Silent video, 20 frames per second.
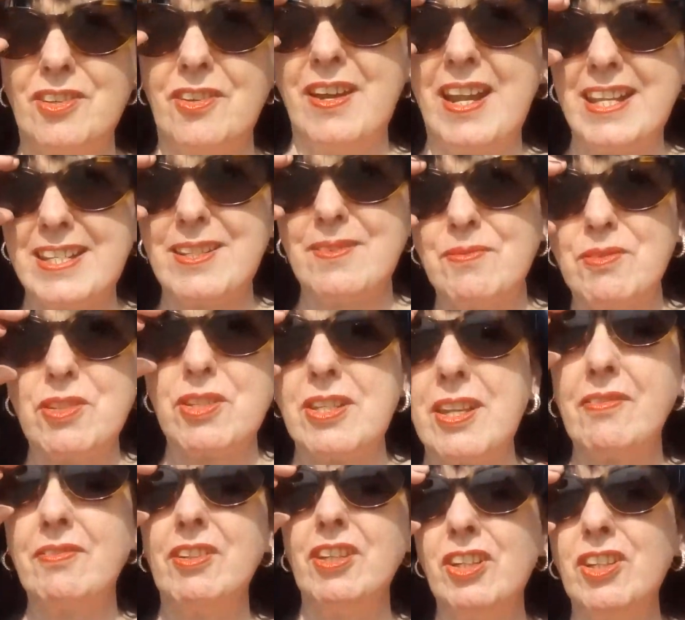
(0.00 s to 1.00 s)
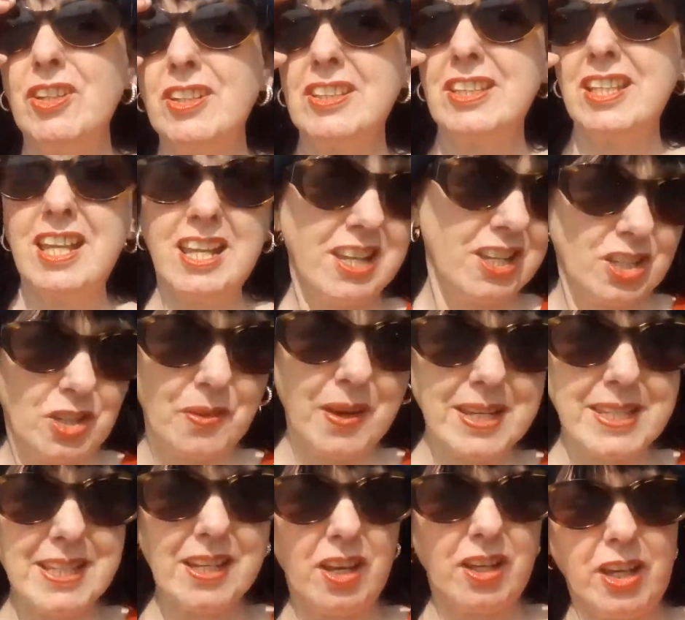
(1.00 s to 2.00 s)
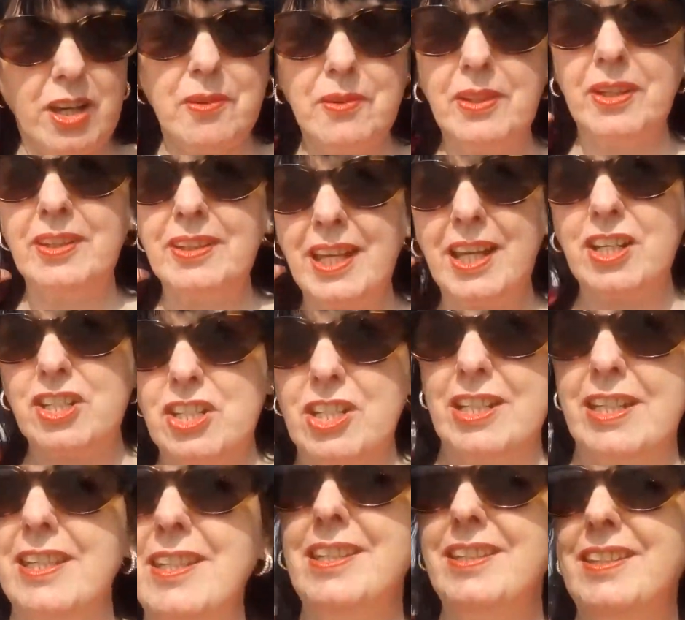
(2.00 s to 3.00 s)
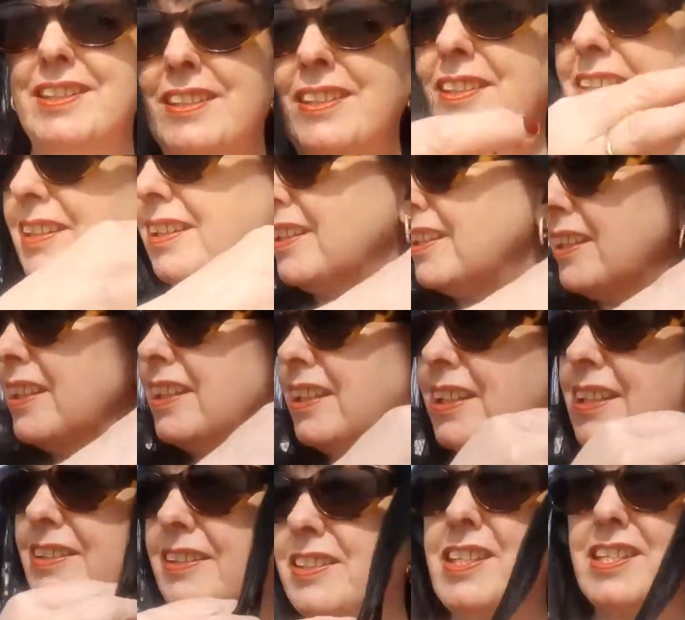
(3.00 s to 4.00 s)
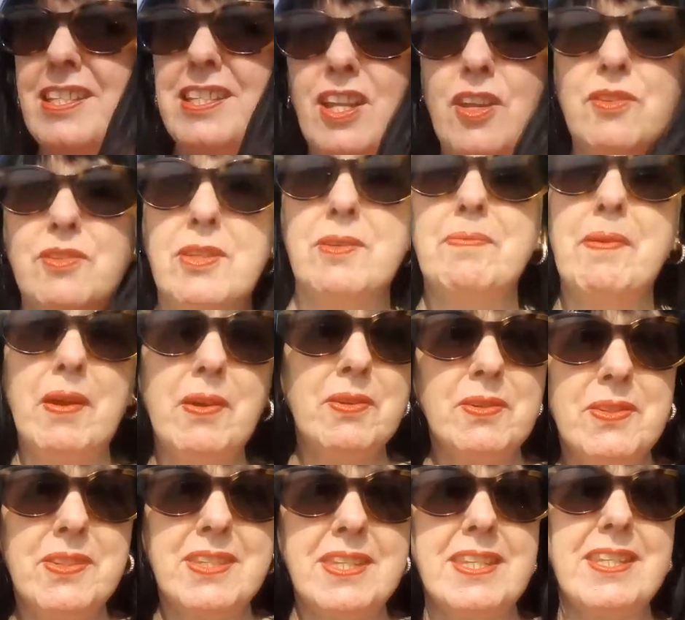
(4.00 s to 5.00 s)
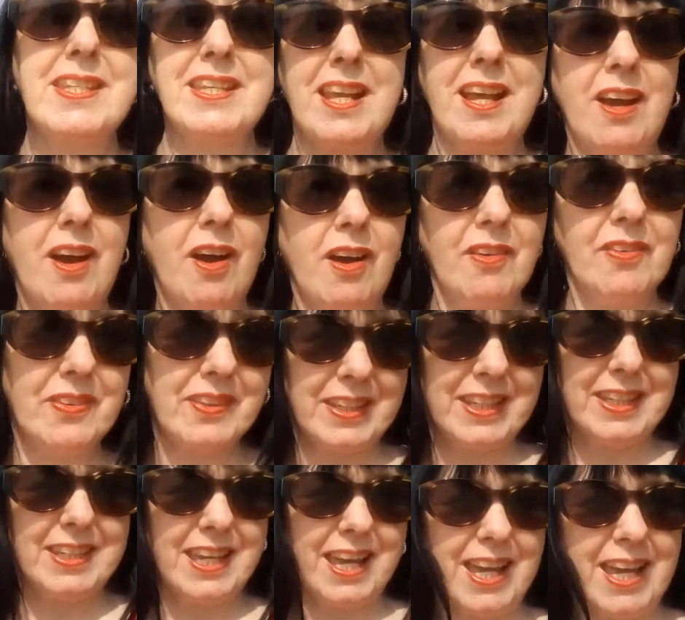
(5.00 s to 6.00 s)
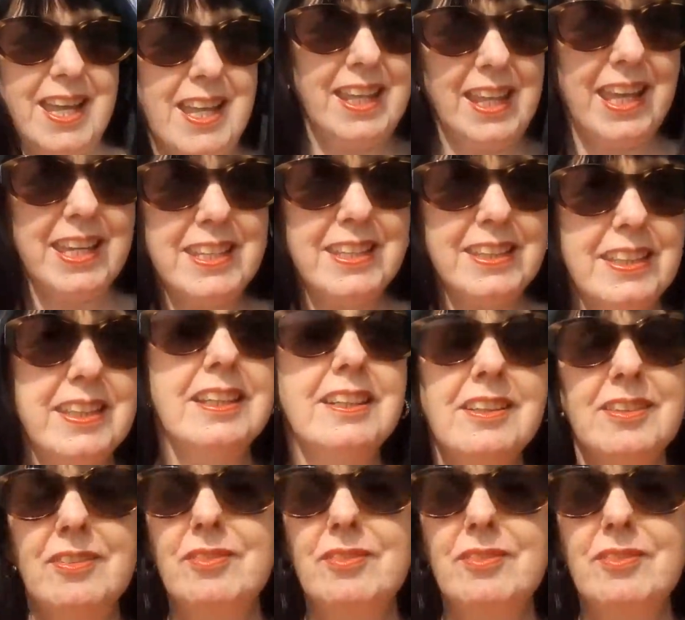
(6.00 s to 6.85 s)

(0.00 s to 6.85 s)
I'm just having a look. Quite a lot going on actually. There's loads of boats on the uh, lake.